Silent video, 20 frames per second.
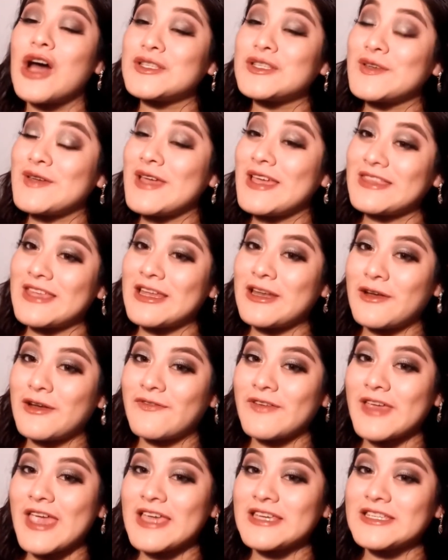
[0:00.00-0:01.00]
Also hit that
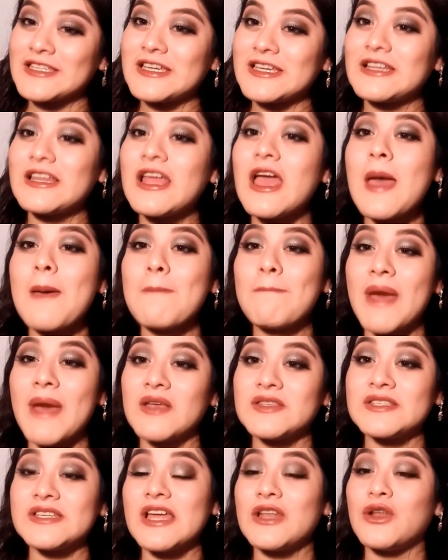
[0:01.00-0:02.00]
notification
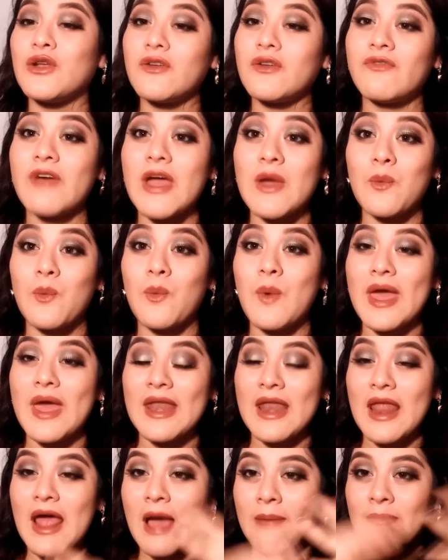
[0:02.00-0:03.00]
bell to get notified when